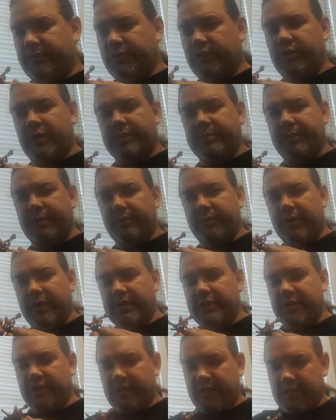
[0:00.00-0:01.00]
trust me when I
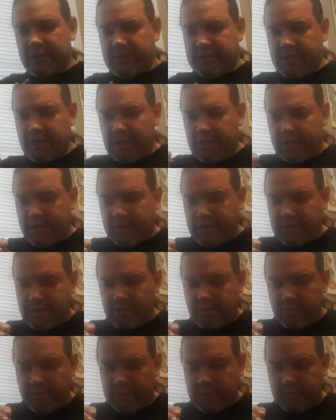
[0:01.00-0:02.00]
say that it's settling into
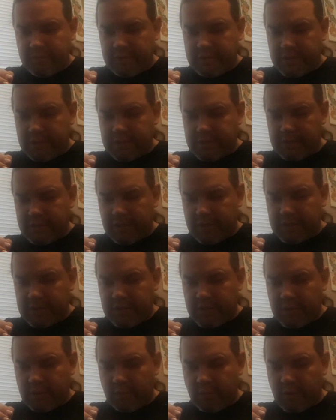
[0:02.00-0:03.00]
the recesses
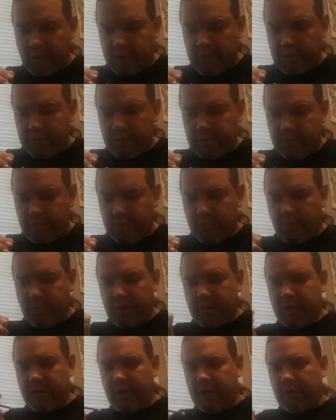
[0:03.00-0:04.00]
nicely. You work it
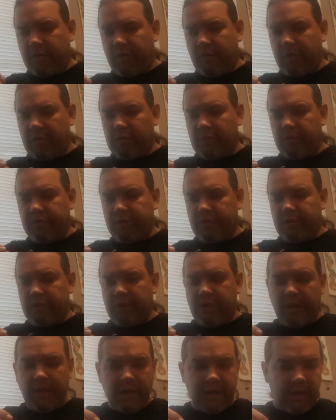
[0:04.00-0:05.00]
kind of all over,
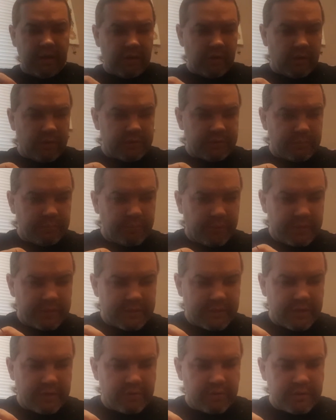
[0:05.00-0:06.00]
and it also brings
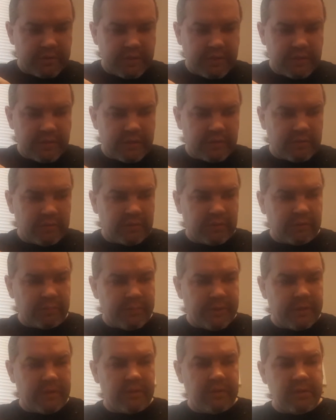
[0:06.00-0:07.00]
down your skin tone a little
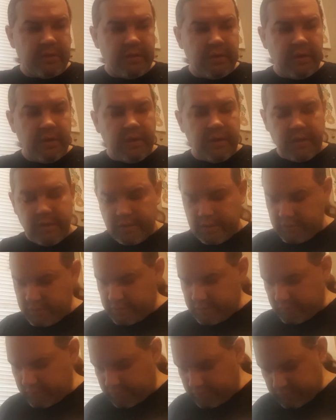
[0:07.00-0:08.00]
bit,
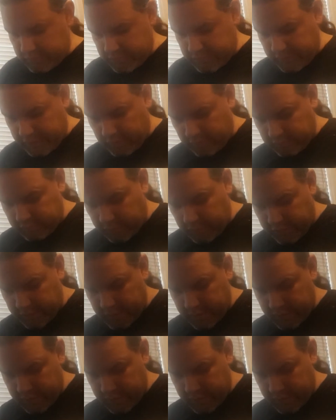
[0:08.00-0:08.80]
so they don't look